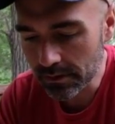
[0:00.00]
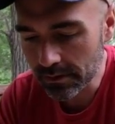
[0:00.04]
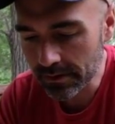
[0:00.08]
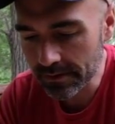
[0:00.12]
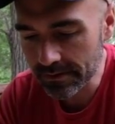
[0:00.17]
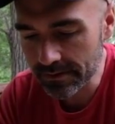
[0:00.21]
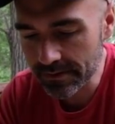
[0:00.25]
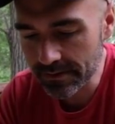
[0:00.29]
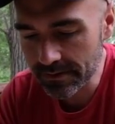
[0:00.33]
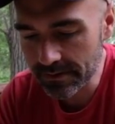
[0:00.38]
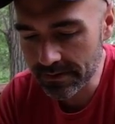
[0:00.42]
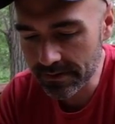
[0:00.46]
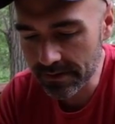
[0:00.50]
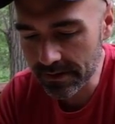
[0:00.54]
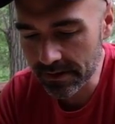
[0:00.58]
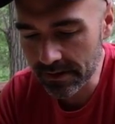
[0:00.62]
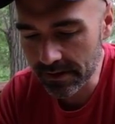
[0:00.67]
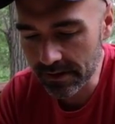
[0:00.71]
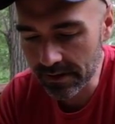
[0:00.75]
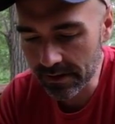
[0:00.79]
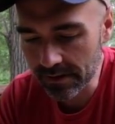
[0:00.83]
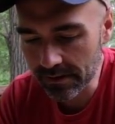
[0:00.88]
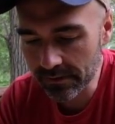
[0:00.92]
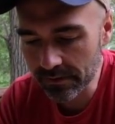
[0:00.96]
let's
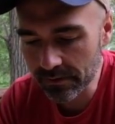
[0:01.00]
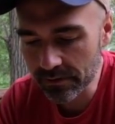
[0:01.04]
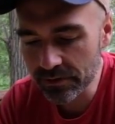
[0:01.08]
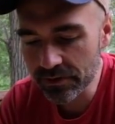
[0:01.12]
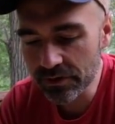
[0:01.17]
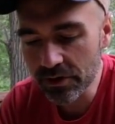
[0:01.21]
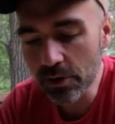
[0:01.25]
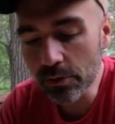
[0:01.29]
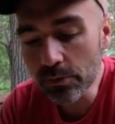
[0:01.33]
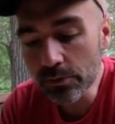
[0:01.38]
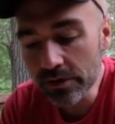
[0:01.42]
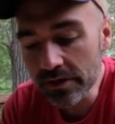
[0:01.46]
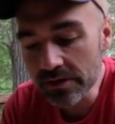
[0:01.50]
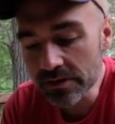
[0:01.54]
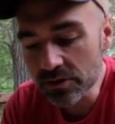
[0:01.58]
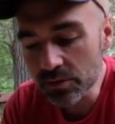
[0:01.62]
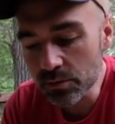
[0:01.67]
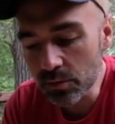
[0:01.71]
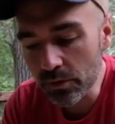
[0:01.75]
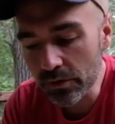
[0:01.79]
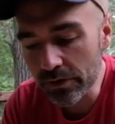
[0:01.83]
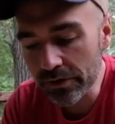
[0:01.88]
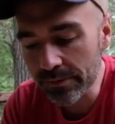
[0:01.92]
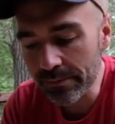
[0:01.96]
see. There's no need
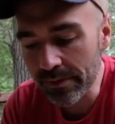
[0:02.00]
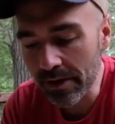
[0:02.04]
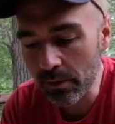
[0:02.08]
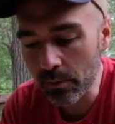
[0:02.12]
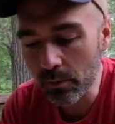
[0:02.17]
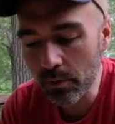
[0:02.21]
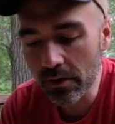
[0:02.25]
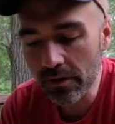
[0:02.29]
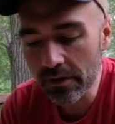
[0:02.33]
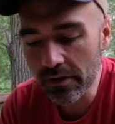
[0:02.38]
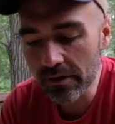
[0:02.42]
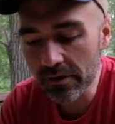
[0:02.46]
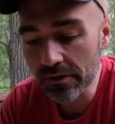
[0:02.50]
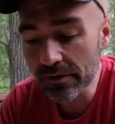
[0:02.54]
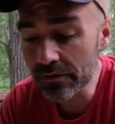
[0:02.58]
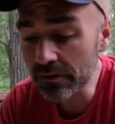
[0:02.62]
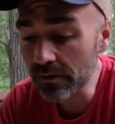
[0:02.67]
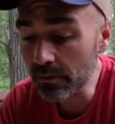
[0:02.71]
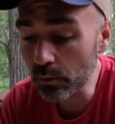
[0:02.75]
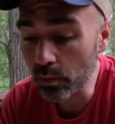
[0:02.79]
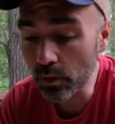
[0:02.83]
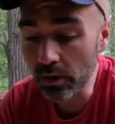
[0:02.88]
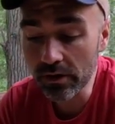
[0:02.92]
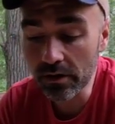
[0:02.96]
to worry about what, other,
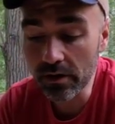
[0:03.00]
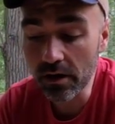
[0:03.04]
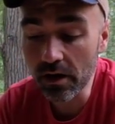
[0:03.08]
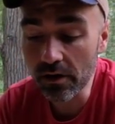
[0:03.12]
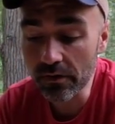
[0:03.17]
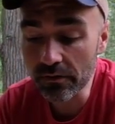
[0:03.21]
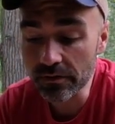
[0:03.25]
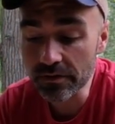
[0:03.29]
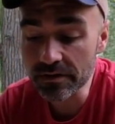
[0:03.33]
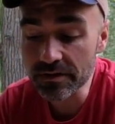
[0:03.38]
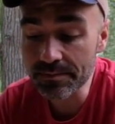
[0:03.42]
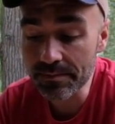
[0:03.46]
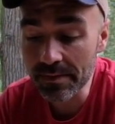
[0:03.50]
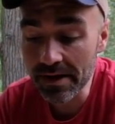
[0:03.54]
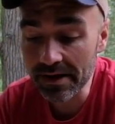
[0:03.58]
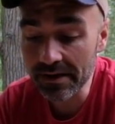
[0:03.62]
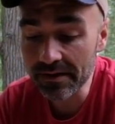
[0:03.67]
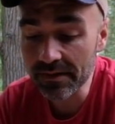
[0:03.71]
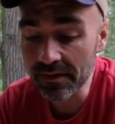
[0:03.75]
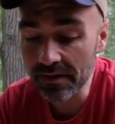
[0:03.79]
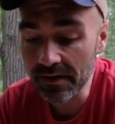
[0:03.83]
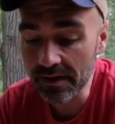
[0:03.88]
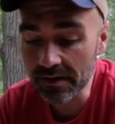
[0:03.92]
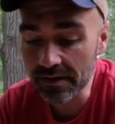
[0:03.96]
what others may
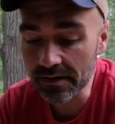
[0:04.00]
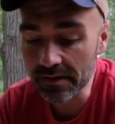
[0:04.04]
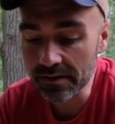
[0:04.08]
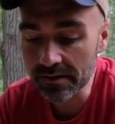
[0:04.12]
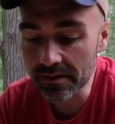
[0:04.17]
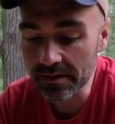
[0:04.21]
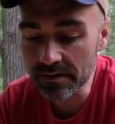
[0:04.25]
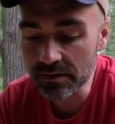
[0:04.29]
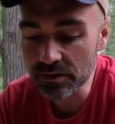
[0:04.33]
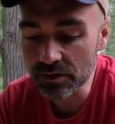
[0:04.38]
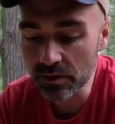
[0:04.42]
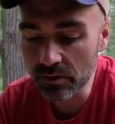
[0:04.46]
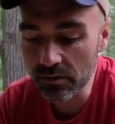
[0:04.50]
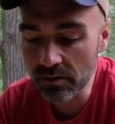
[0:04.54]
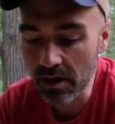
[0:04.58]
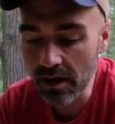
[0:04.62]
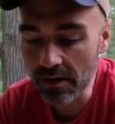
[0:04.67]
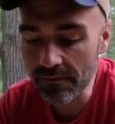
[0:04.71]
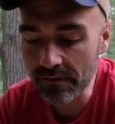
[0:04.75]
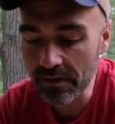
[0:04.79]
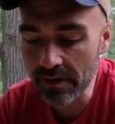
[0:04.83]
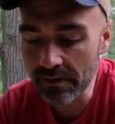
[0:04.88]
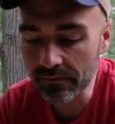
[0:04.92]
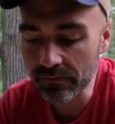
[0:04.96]
think. It's your
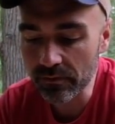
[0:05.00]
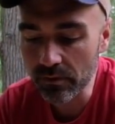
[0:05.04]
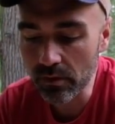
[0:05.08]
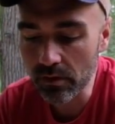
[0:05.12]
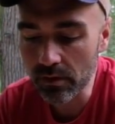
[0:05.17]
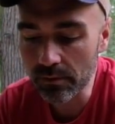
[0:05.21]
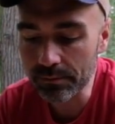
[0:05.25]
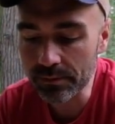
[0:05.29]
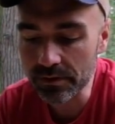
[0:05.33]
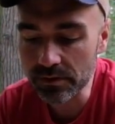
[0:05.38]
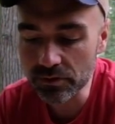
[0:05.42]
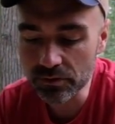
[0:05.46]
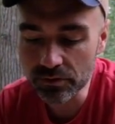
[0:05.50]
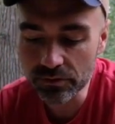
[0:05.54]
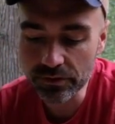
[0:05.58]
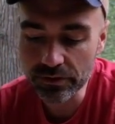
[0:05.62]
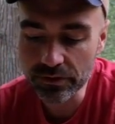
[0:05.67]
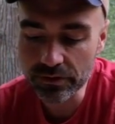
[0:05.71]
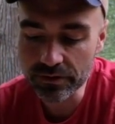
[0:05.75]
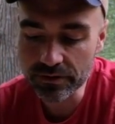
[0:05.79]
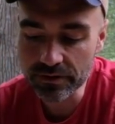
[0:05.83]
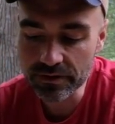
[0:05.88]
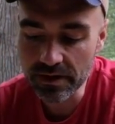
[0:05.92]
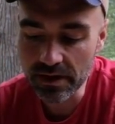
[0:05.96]
life, after all. Be true to
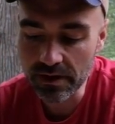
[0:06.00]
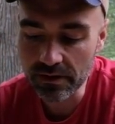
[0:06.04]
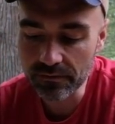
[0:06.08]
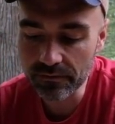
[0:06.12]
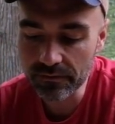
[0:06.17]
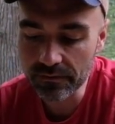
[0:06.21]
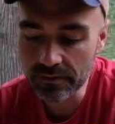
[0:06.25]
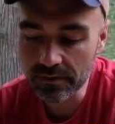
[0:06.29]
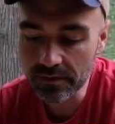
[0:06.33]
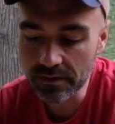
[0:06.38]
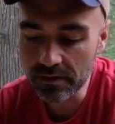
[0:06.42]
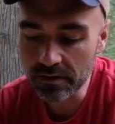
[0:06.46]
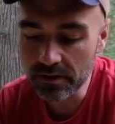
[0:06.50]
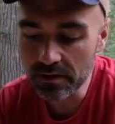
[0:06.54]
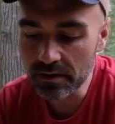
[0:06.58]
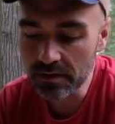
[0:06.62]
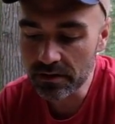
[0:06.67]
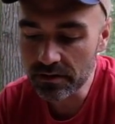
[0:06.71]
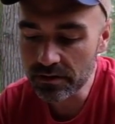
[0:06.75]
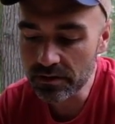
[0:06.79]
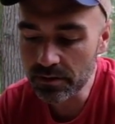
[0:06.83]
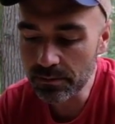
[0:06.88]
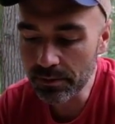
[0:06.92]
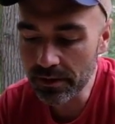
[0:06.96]
yourself.
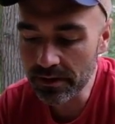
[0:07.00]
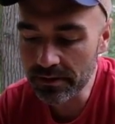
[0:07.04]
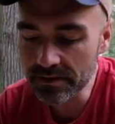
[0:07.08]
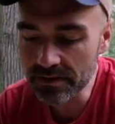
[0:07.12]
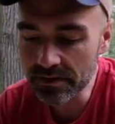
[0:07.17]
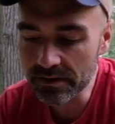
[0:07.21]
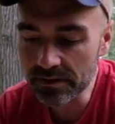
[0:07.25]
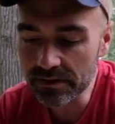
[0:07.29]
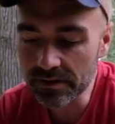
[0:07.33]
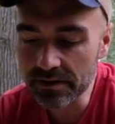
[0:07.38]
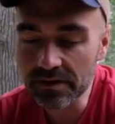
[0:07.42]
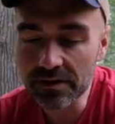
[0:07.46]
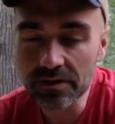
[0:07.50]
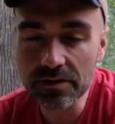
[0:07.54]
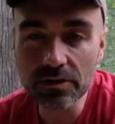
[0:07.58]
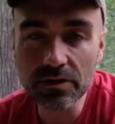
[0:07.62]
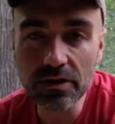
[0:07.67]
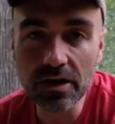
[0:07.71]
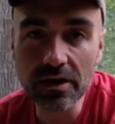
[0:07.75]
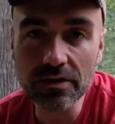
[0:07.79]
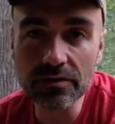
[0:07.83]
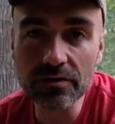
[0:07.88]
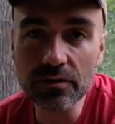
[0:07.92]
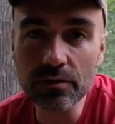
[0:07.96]
So basically, you're
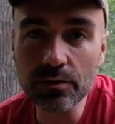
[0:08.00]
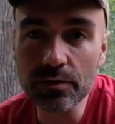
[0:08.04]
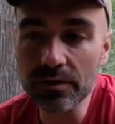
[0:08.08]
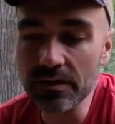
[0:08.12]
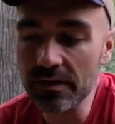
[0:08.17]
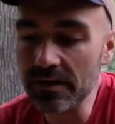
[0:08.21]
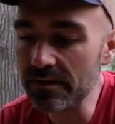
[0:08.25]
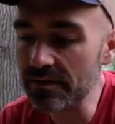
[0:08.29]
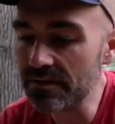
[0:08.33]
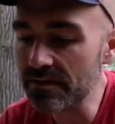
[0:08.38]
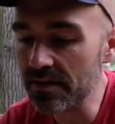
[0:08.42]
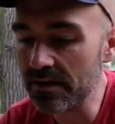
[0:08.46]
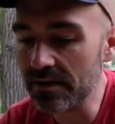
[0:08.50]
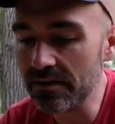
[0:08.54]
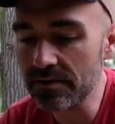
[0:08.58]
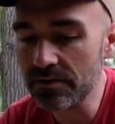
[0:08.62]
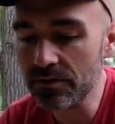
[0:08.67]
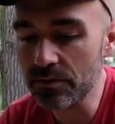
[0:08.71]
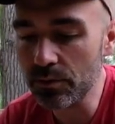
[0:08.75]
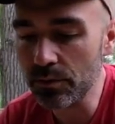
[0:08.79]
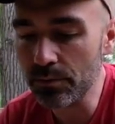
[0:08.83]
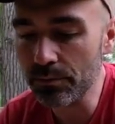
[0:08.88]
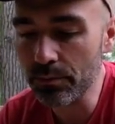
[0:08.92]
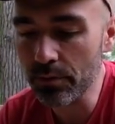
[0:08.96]
not doing these things
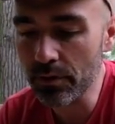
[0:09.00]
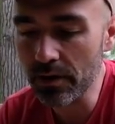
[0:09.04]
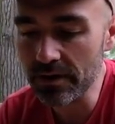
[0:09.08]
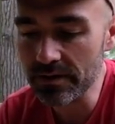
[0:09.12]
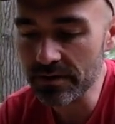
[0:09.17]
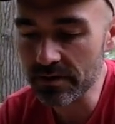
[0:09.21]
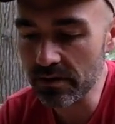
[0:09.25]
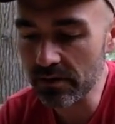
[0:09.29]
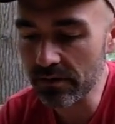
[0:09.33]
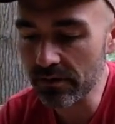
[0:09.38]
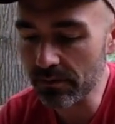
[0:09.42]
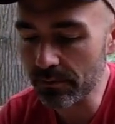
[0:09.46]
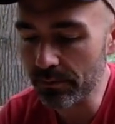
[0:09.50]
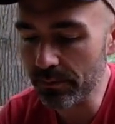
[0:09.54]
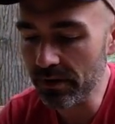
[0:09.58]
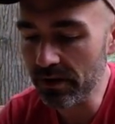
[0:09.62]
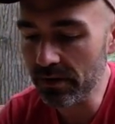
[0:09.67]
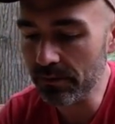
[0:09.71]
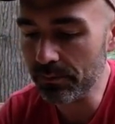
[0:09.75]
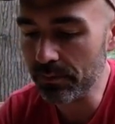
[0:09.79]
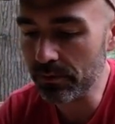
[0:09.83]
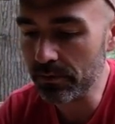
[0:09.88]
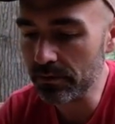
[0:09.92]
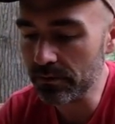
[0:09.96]
to impress other
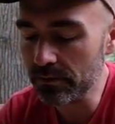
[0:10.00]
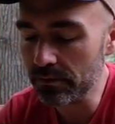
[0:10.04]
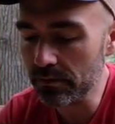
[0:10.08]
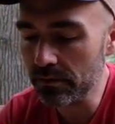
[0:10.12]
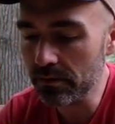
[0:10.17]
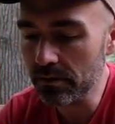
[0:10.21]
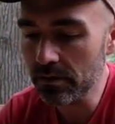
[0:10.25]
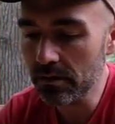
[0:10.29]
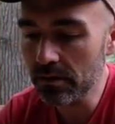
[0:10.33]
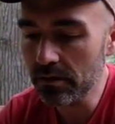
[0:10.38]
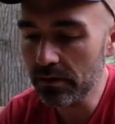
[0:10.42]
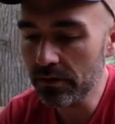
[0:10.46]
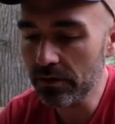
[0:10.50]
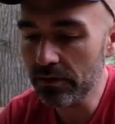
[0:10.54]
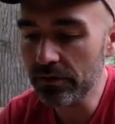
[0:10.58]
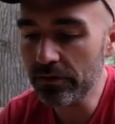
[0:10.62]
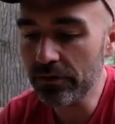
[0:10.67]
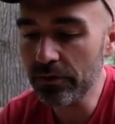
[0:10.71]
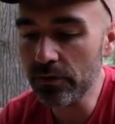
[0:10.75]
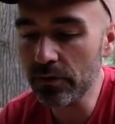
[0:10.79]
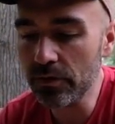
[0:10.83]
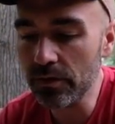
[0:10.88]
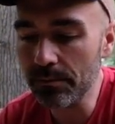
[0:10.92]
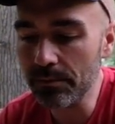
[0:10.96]
people. You're
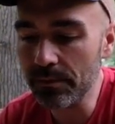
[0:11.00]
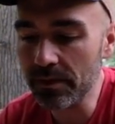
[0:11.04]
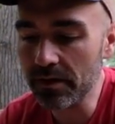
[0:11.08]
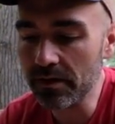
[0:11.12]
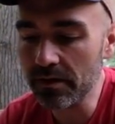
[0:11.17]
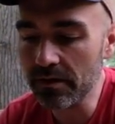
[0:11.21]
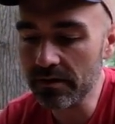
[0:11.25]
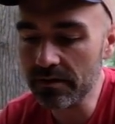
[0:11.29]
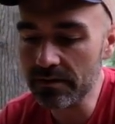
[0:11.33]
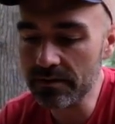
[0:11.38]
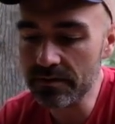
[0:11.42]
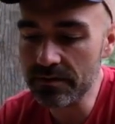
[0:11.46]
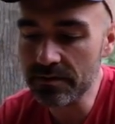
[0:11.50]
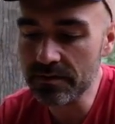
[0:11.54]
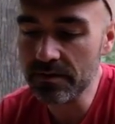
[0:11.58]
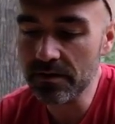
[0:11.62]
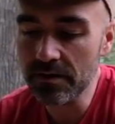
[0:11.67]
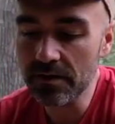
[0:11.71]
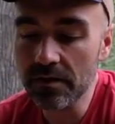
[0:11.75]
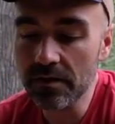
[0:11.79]
doing it because